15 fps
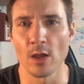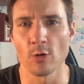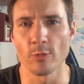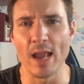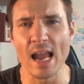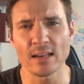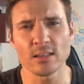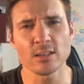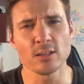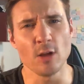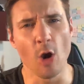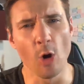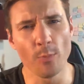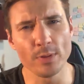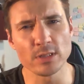React is an
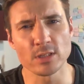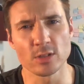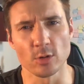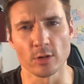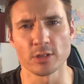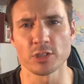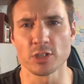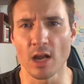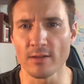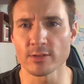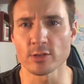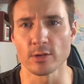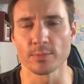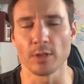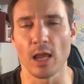open source
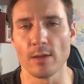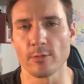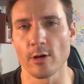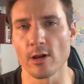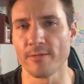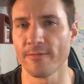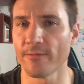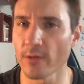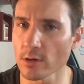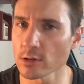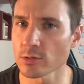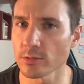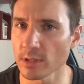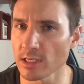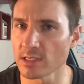JavaScript library
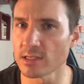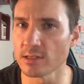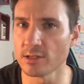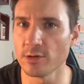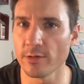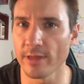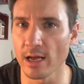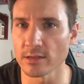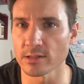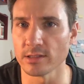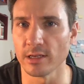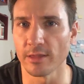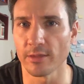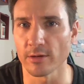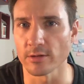first released in
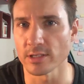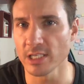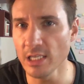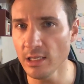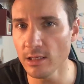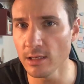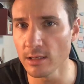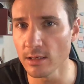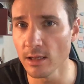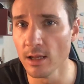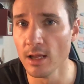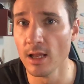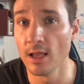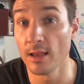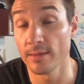2013
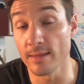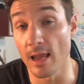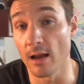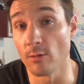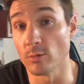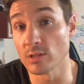that was